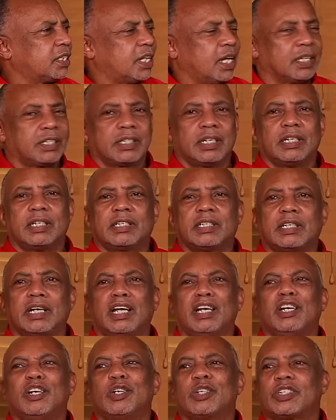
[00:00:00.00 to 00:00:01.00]
Cassettes,
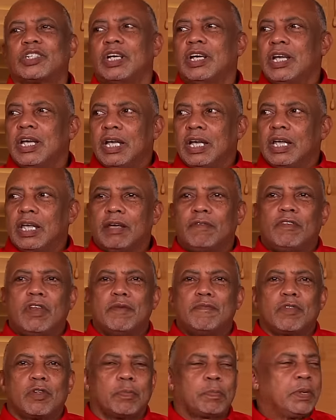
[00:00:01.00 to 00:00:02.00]
and just give
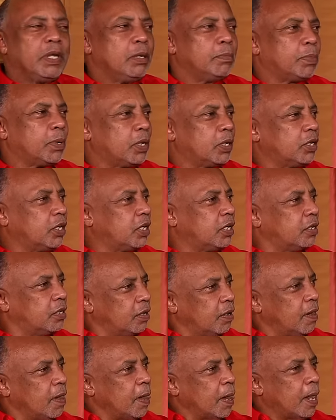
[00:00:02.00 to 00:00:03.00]
them to people, you know.
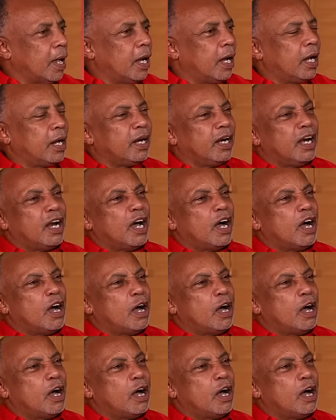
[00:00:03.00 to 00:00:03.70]
And